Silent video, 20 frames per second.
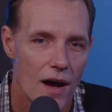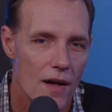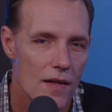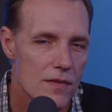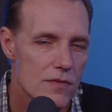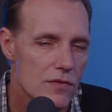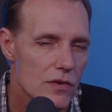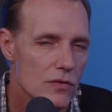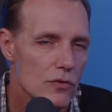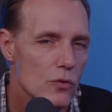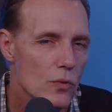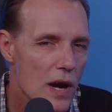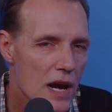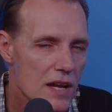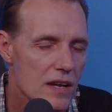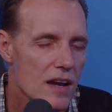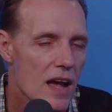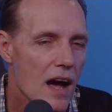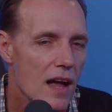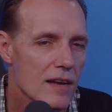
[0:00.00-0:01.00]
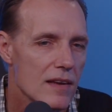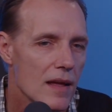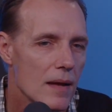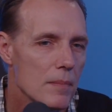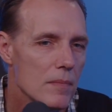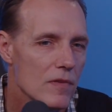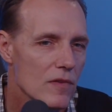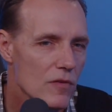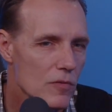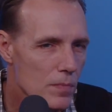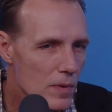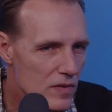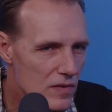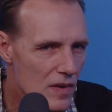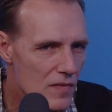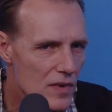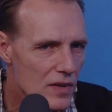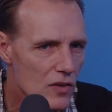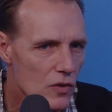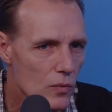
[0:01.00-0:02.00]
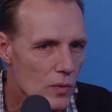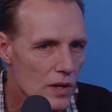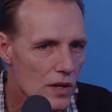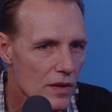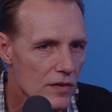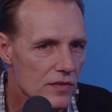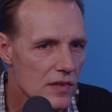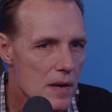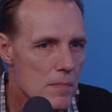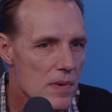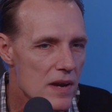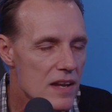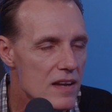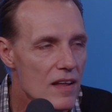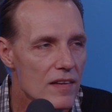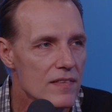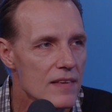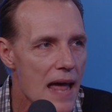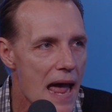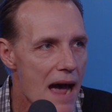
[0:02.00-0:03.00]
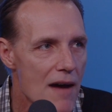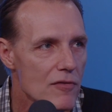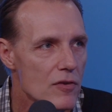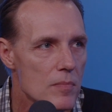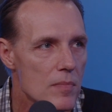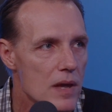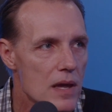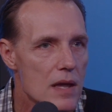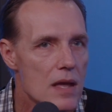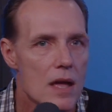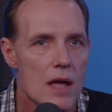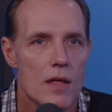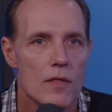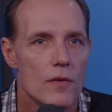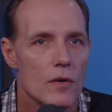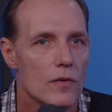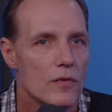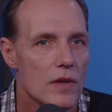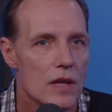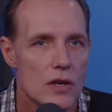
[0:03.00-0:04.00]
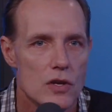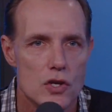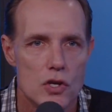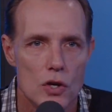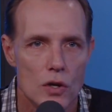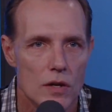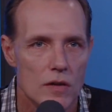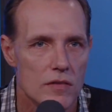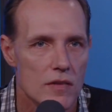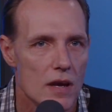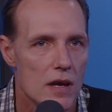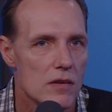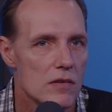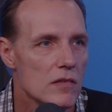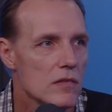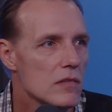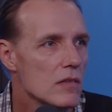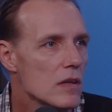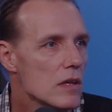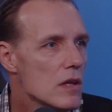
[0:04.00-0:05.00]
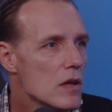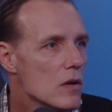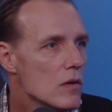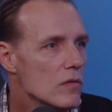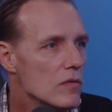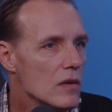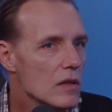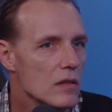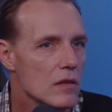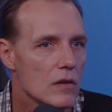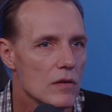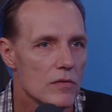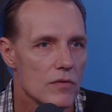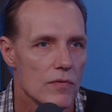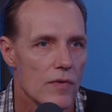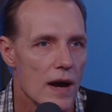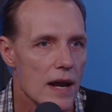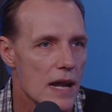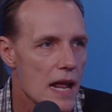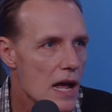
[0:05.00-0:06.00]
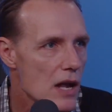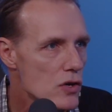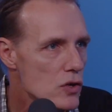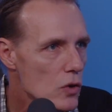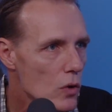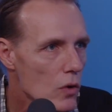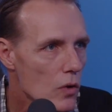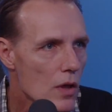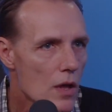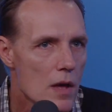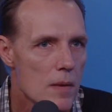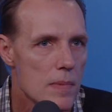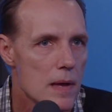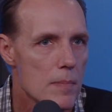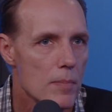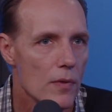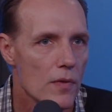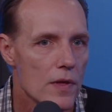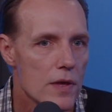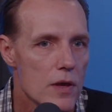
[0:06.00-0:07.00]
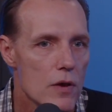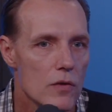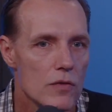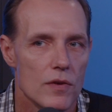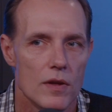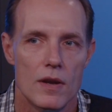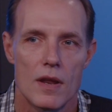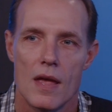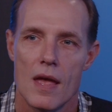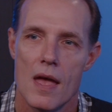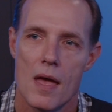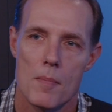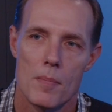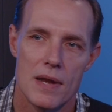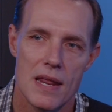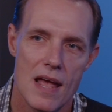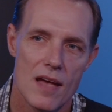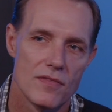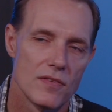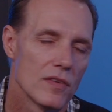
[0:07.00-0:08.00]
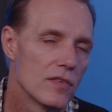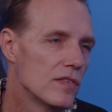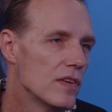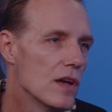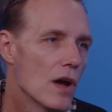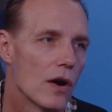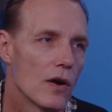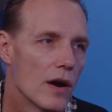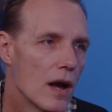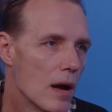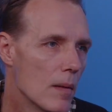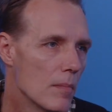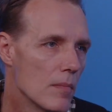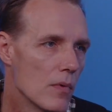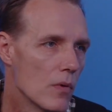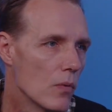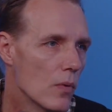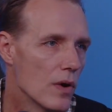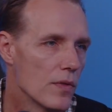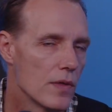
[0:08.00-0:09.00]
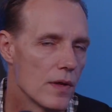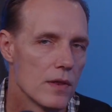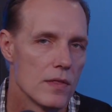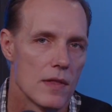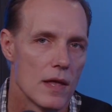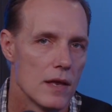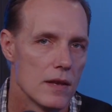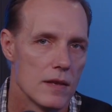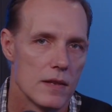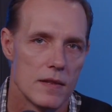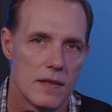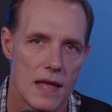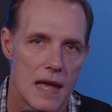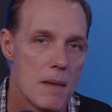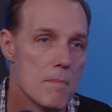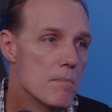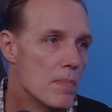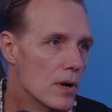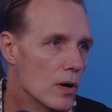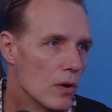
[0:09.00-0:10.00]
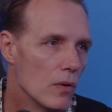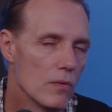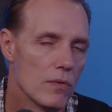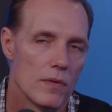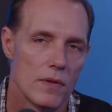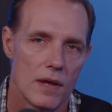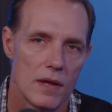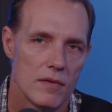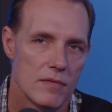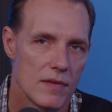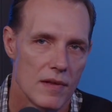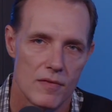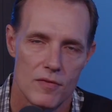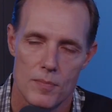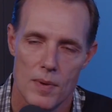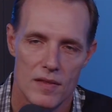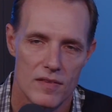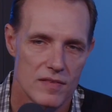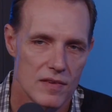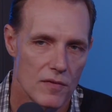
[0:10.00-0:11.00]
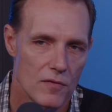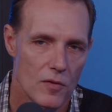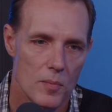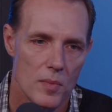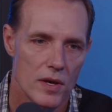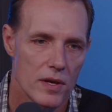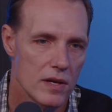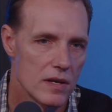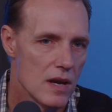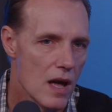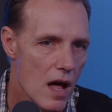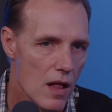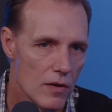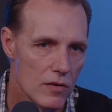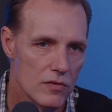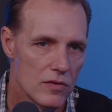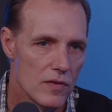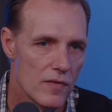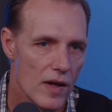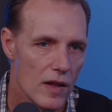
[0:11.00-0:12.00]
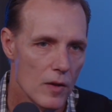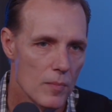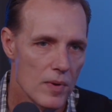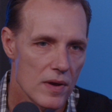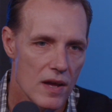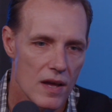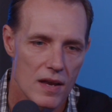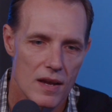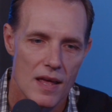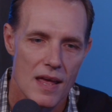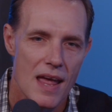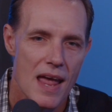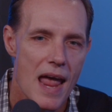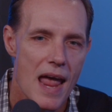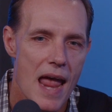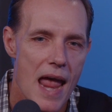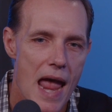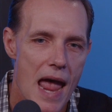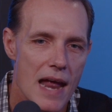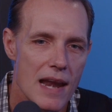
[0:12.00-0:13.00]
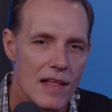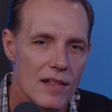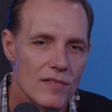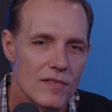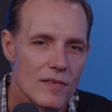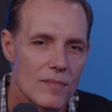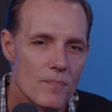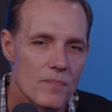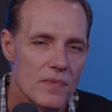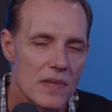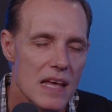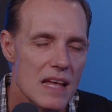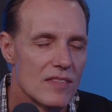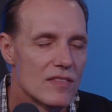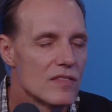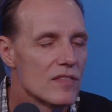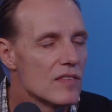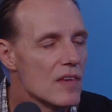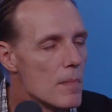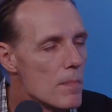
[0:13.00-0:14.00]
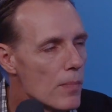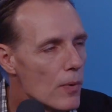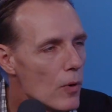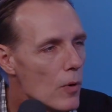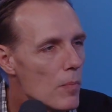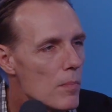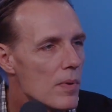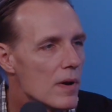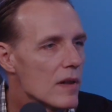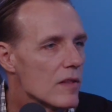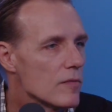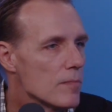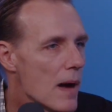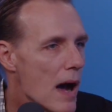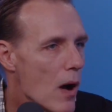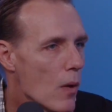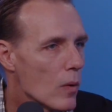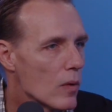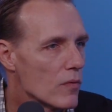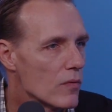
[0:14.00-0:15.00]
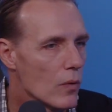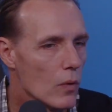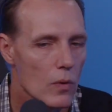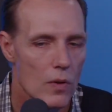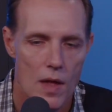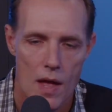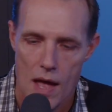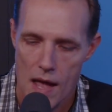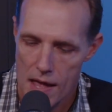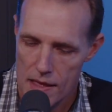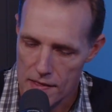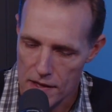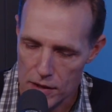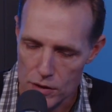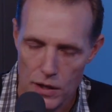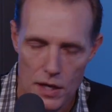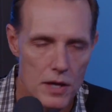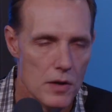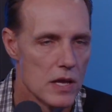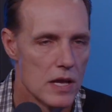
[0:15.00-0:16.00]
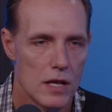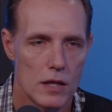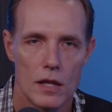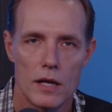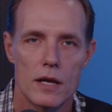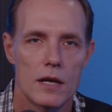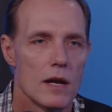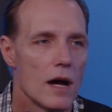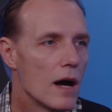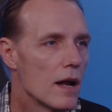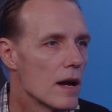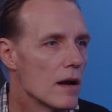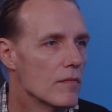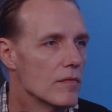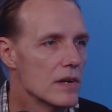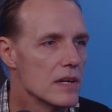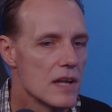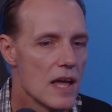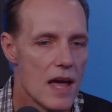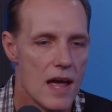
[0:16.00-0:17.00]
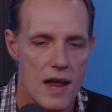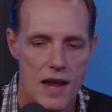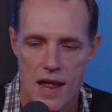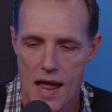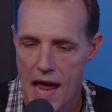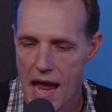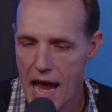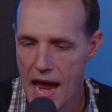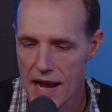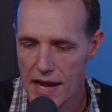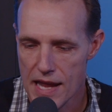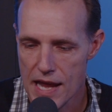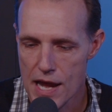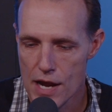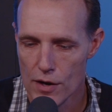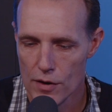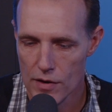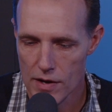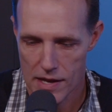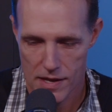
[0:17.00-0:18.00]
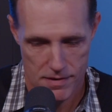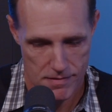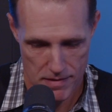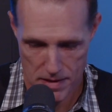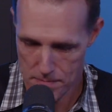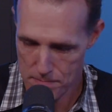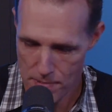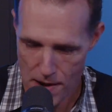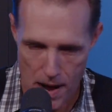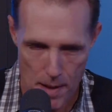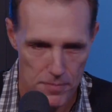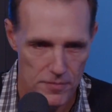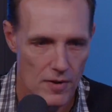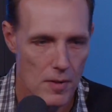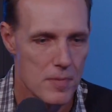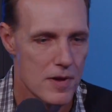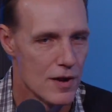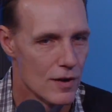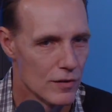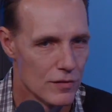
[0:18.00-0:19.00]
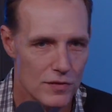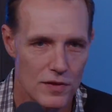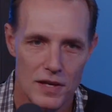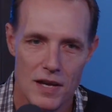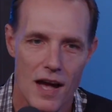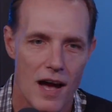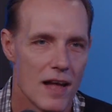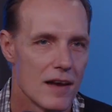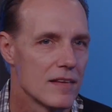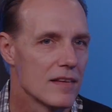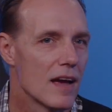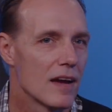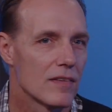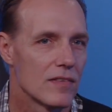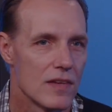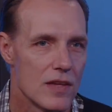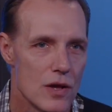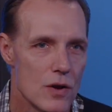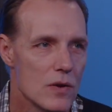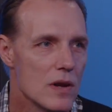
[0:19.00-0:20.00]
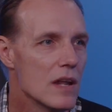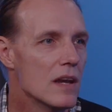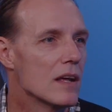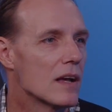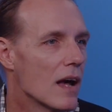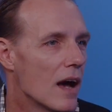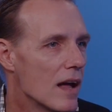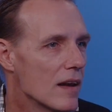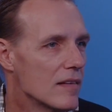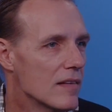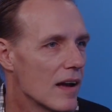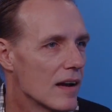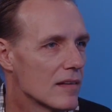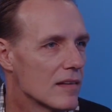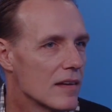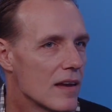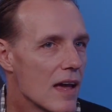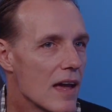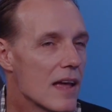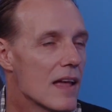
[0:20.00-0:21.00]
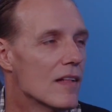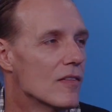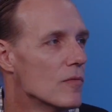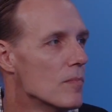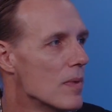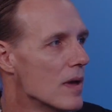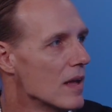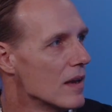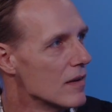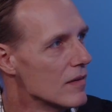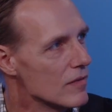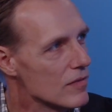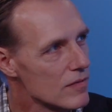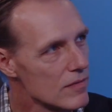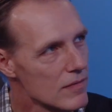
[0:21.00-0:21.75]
just great content specific to real estate, but it doesn't have to be. There's insurance agents that use it. There's financial people that use it. But he has a CRM with it that they built. They spent several $1 million developing it. And it's simple, but it's powerful. You click it on every day, and here it pops up. Here's the contacts that you need to contact today. It's been